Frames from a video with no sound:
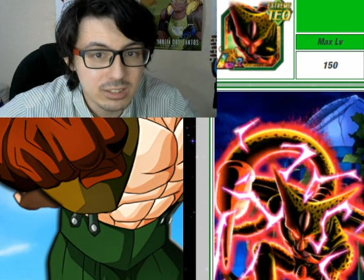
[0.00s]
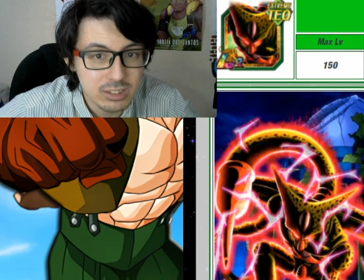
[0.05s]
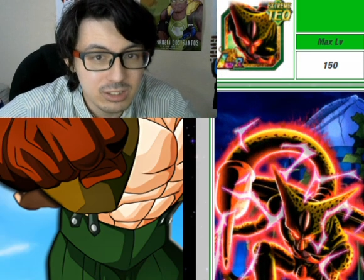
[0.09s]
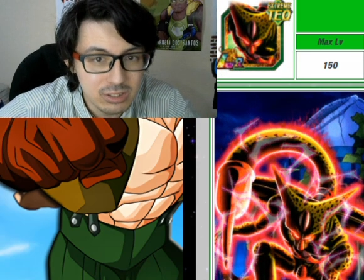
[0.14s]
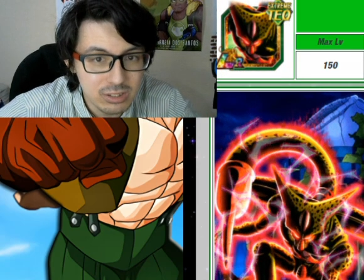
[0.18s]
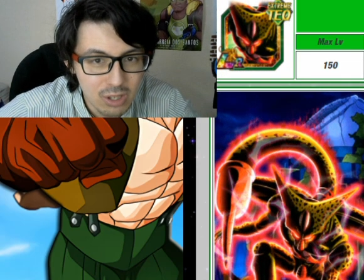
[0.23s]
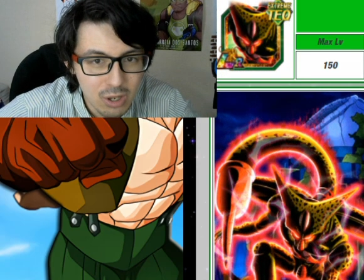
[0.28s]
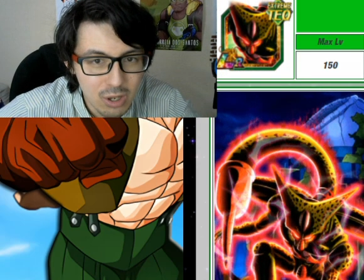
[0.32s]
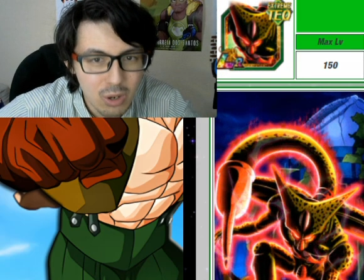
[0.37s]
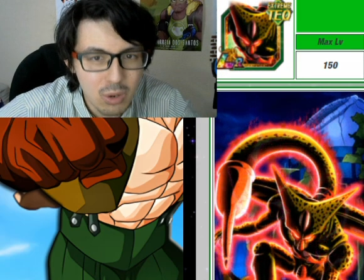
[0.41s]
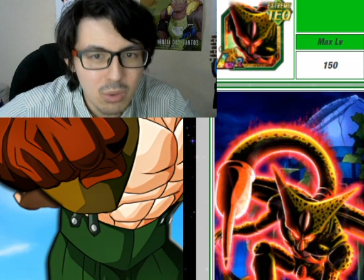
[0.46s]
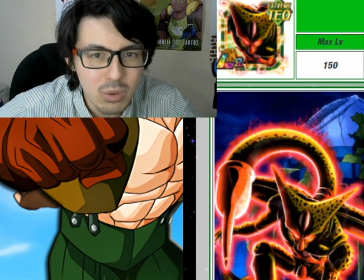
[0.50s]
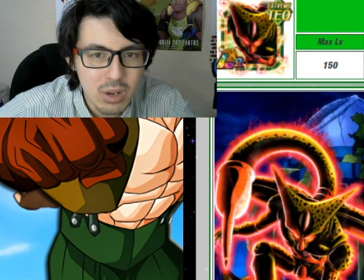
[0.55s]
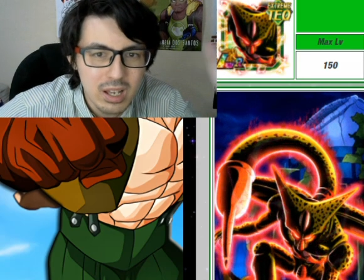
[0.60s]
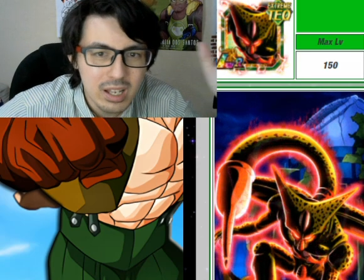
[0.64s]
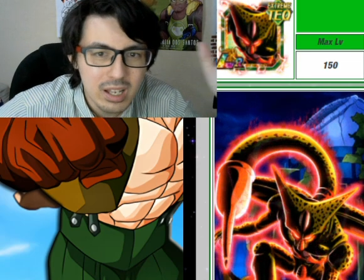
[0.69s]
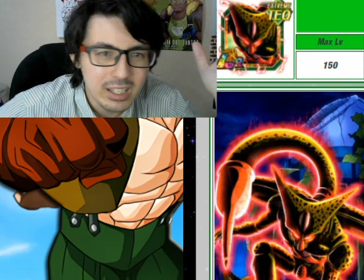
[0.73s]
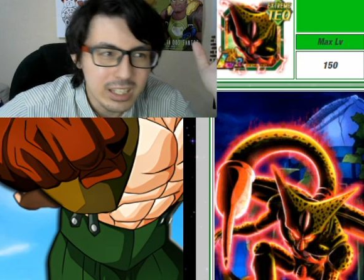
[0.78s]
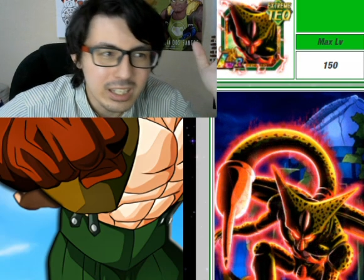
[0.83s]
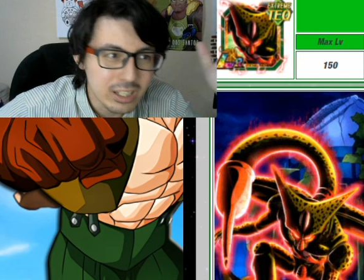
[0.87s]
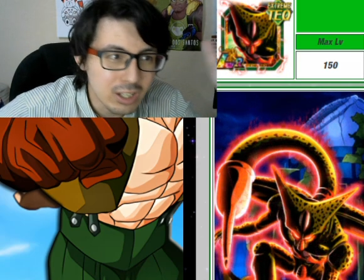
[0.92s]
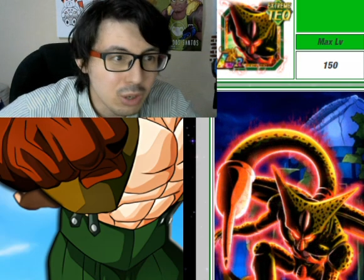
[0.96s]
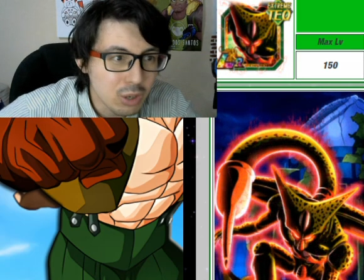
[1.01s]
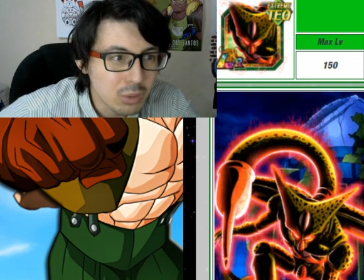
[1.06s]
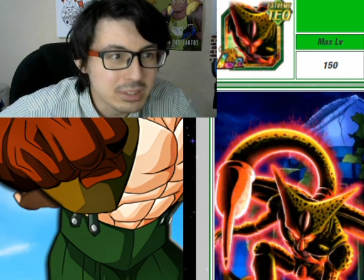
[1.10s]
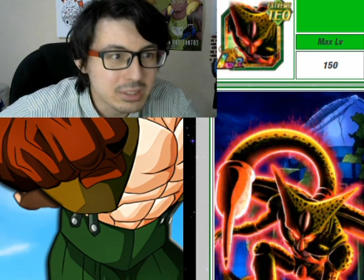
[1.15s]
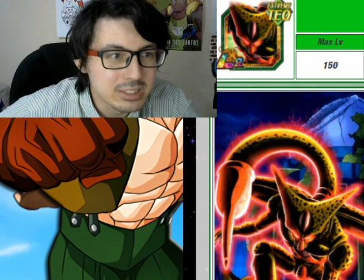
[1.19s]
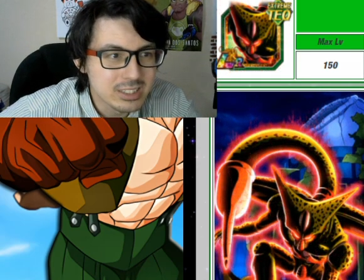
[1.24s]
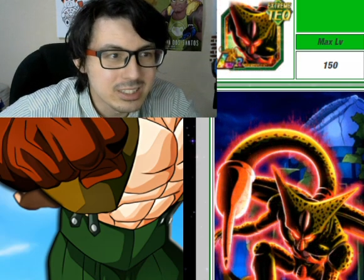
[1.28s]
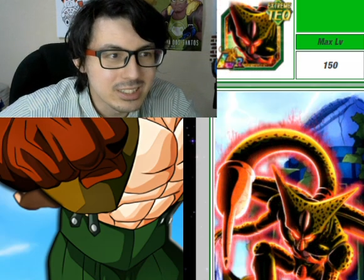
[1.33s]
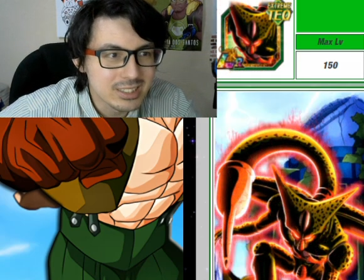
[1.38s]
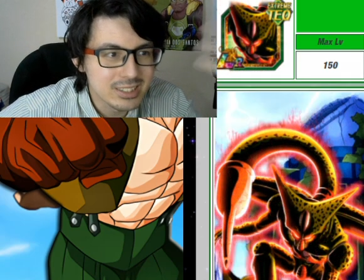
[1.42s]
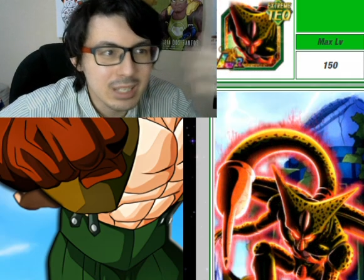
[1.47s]
so you can
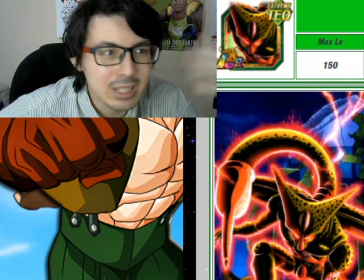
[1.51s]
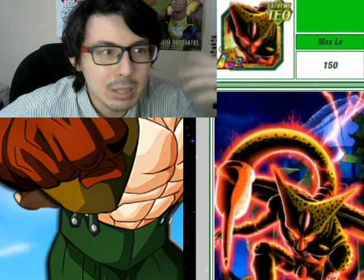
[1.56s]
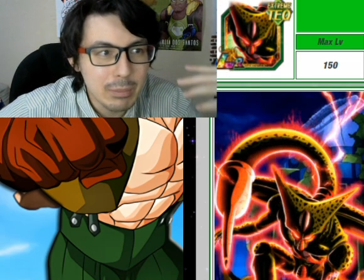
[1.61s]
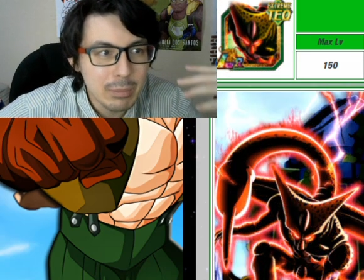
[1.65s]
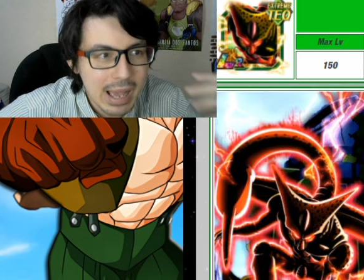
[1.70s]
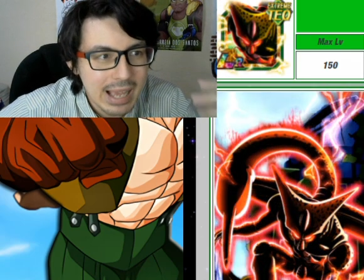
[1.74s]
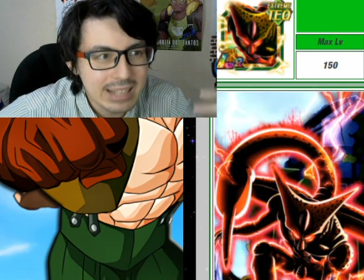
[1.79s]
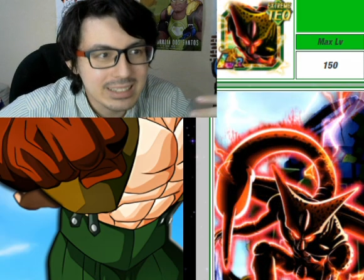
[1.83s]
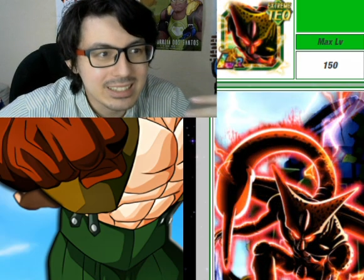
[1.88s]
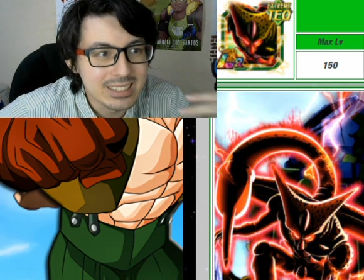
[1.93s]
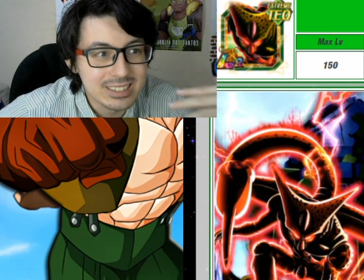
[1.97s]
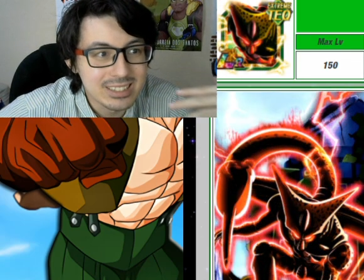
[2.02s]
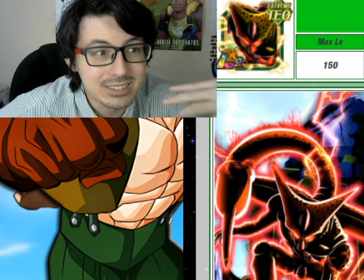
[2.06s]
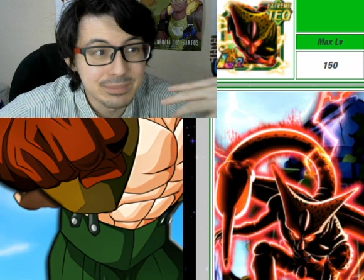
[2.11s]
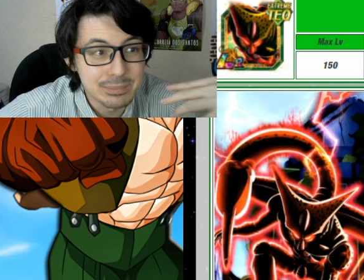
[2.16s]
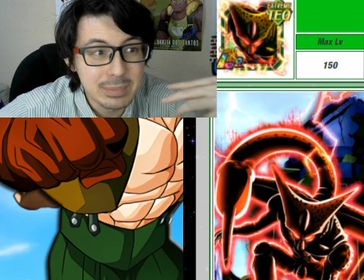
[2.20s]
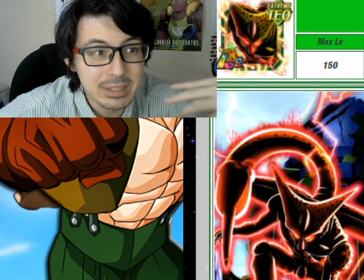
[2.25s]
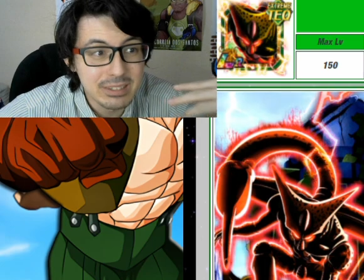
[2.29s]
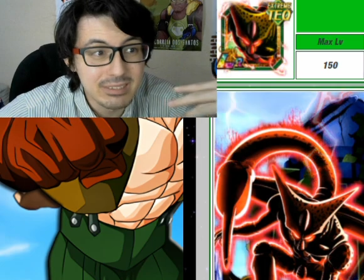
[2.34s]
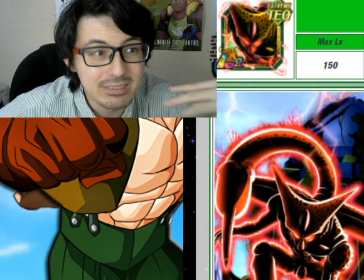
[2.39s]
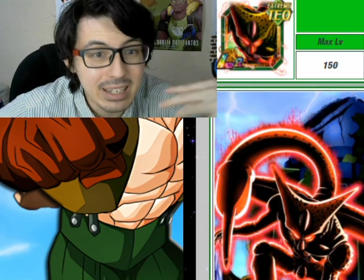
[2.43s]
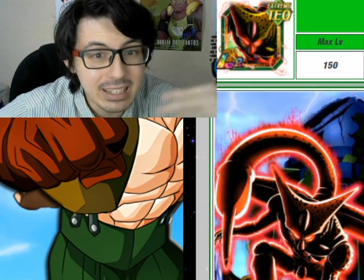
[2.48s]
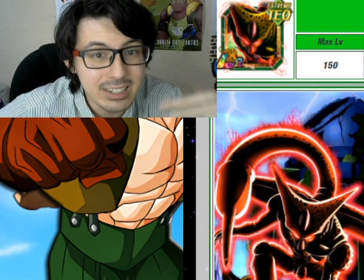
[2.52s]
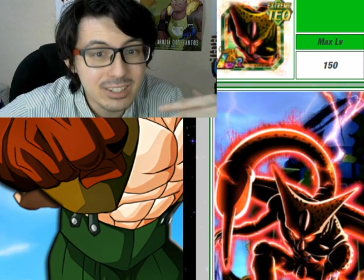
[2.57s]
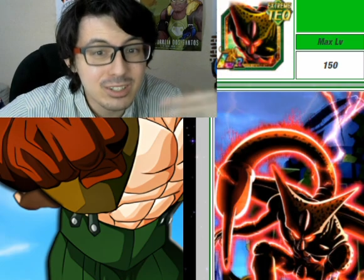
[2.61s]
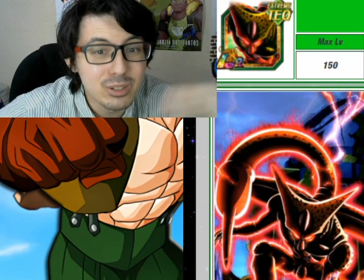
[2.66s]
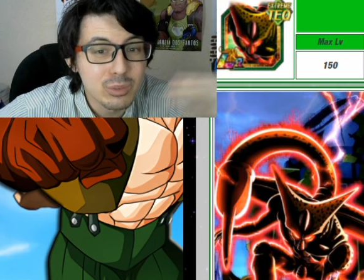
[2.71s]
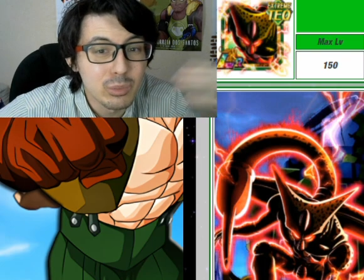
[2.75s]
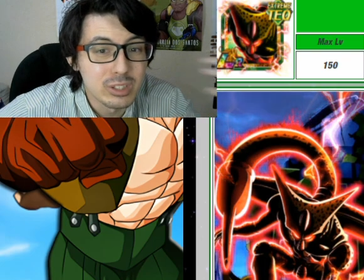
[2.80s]
always just come back to this a bit later